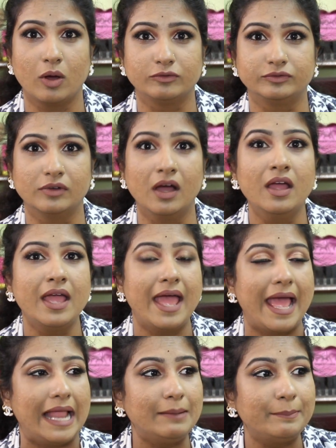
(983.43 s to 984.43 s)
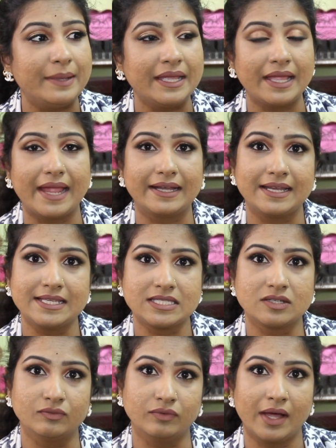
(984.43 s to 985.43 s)
of uh, helping at
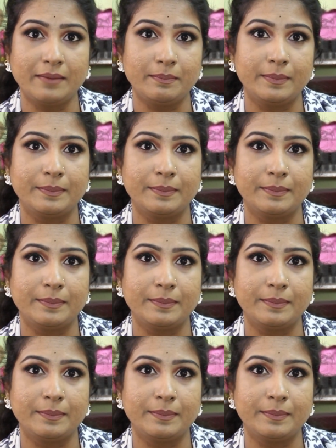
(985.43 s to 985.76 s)
least one